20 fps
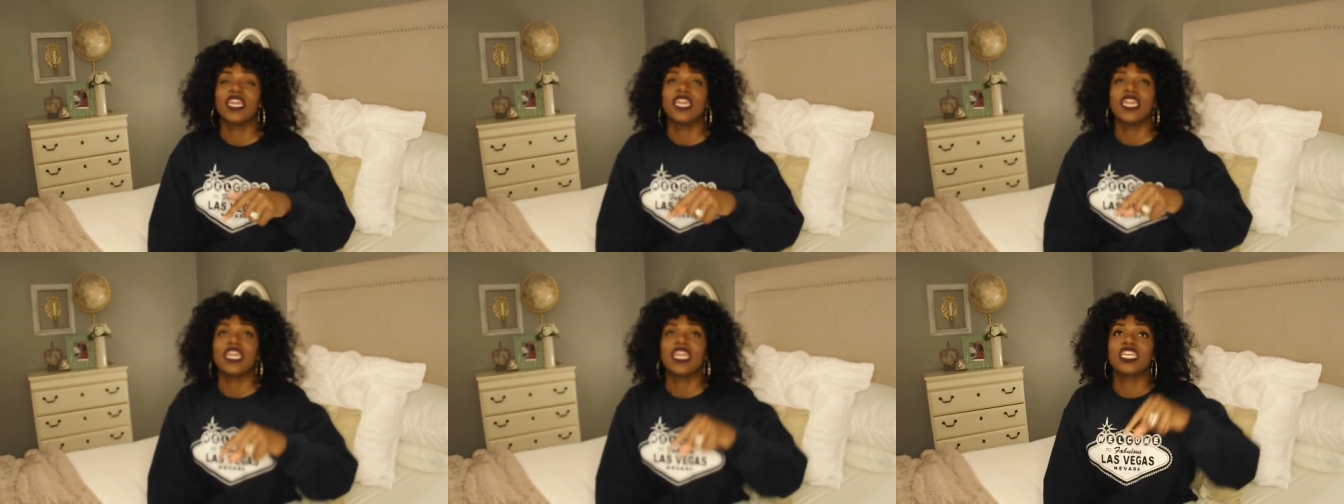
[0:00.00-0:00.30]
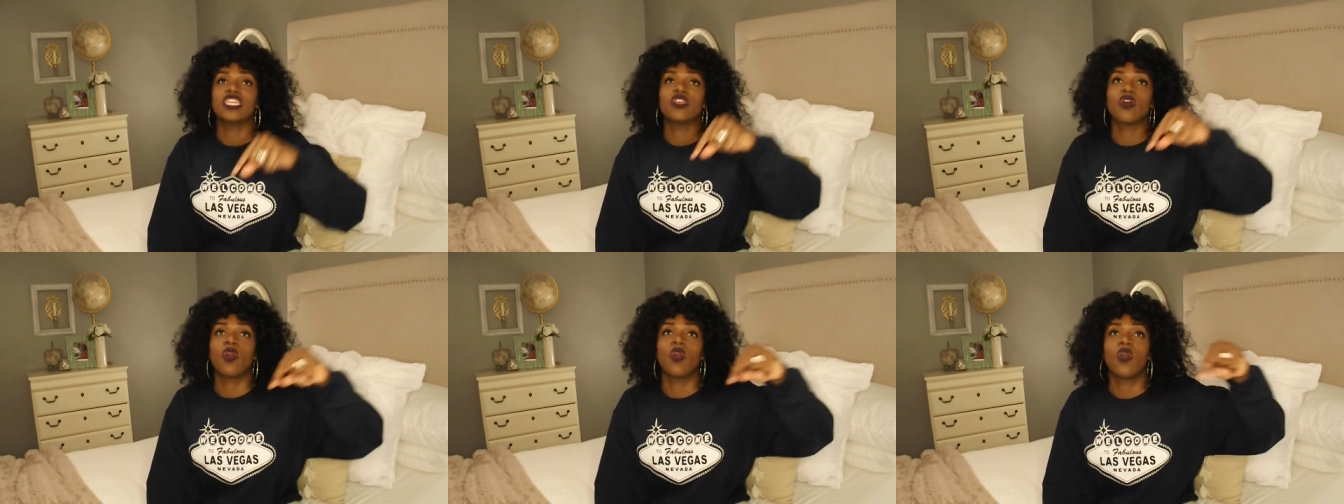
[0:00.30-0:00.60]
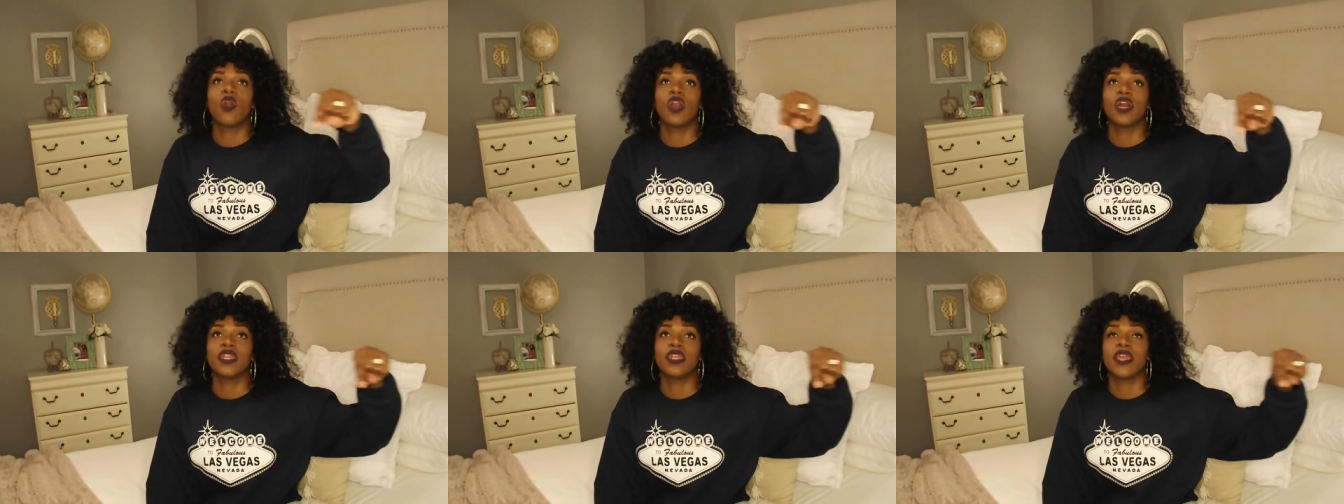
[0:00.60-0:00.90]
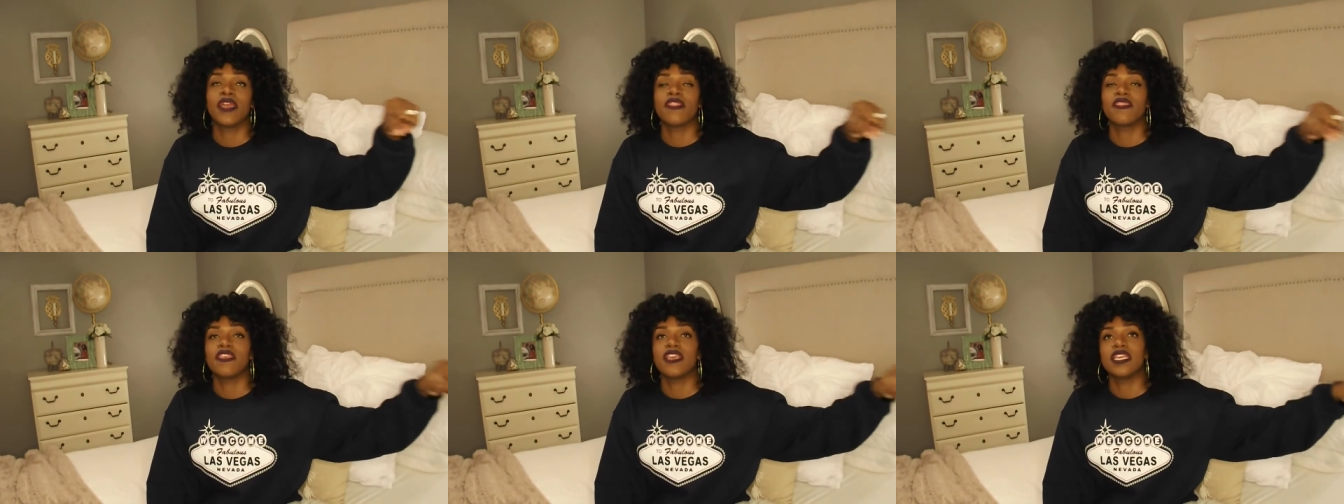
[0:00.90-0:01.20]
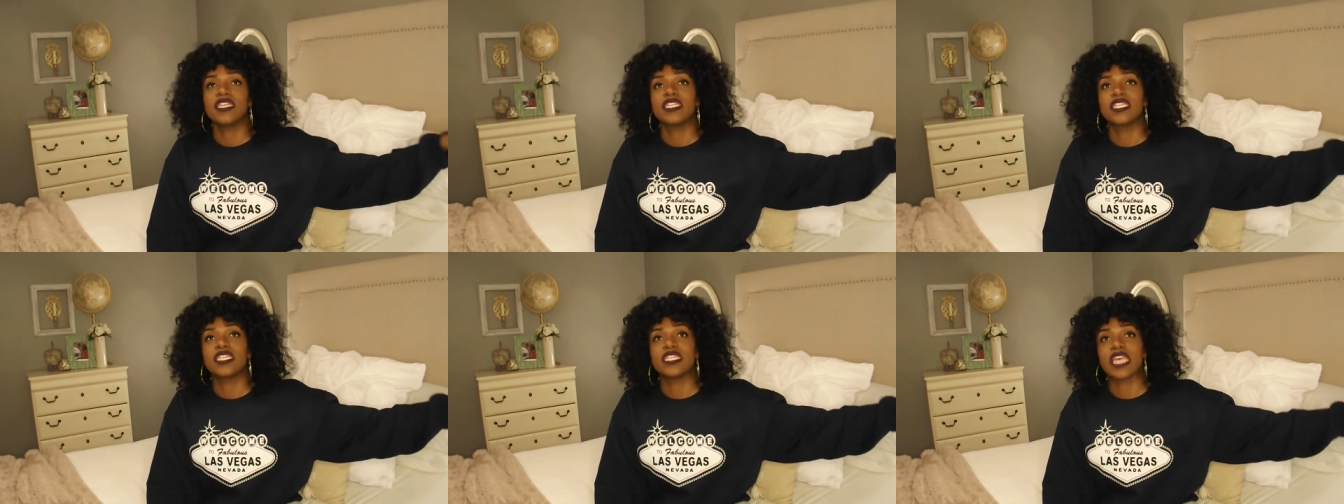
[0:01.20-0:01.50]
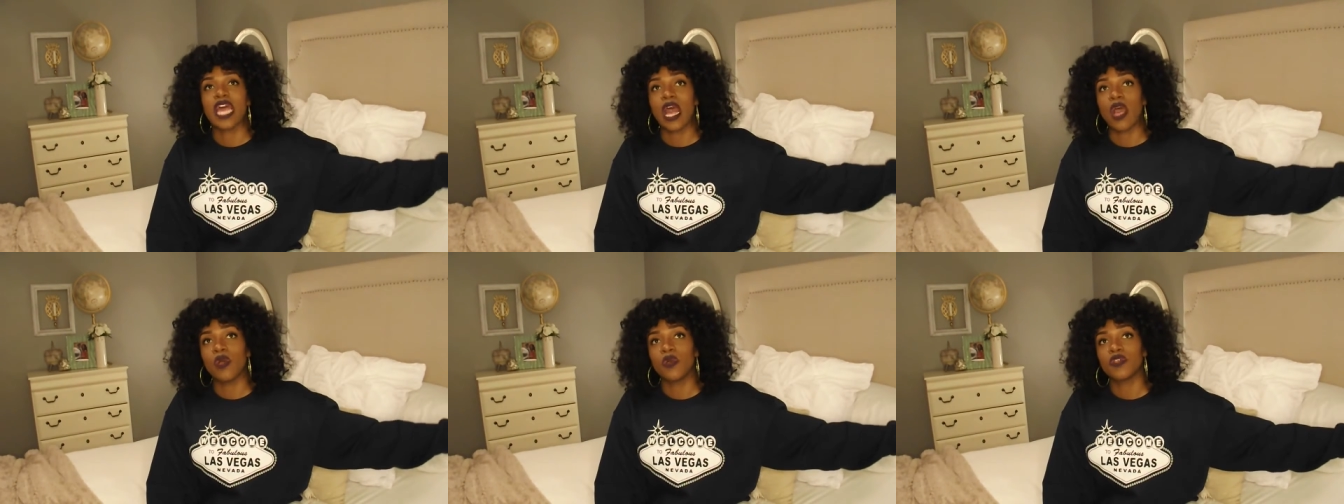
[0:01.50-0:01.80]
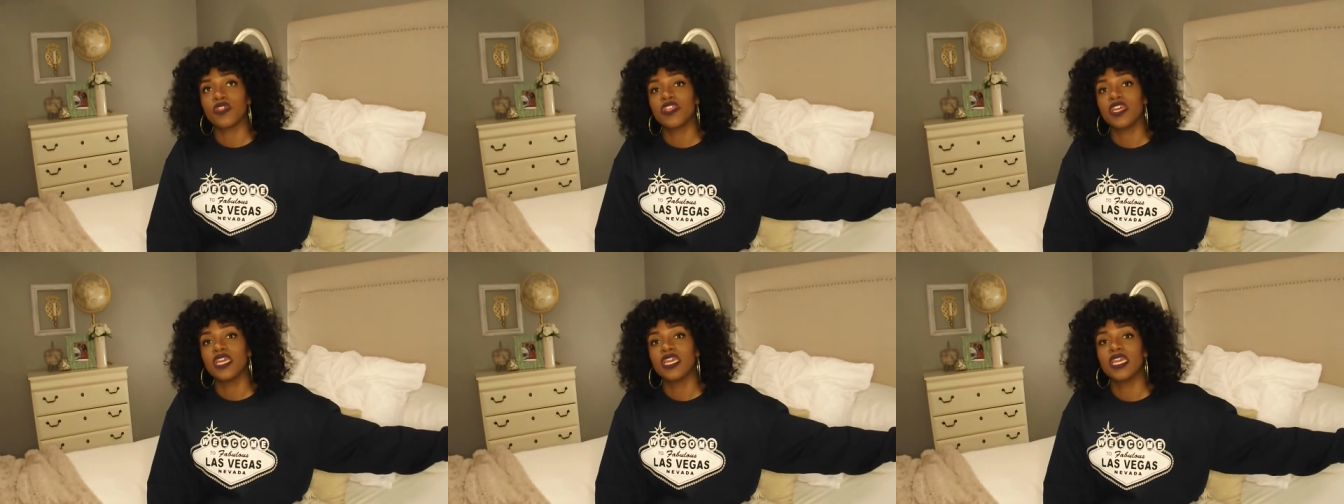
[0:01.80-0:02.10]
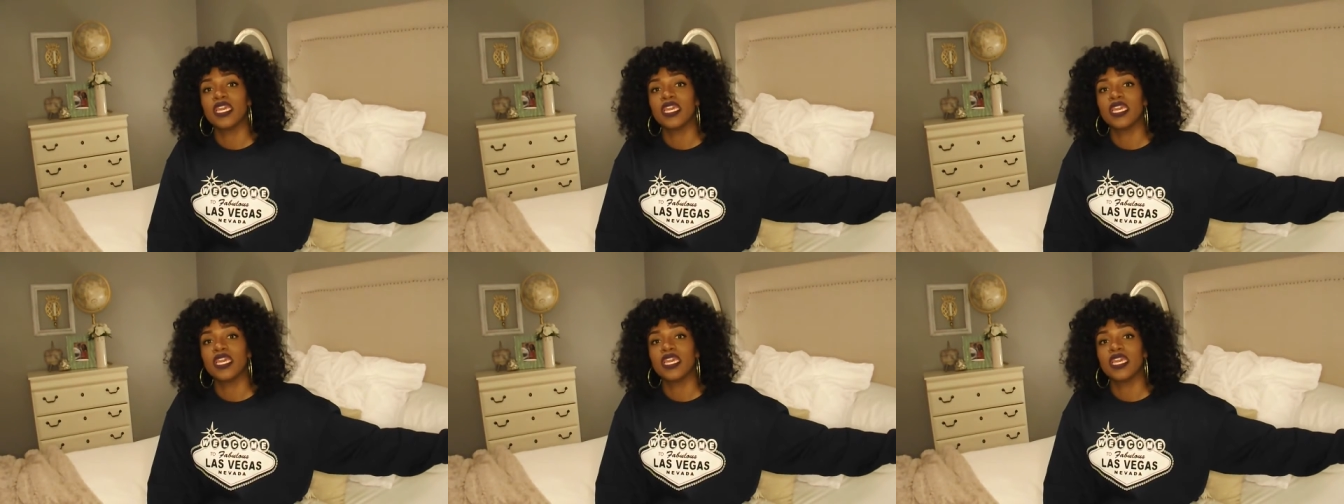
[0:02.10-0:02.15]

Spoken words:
it's on the south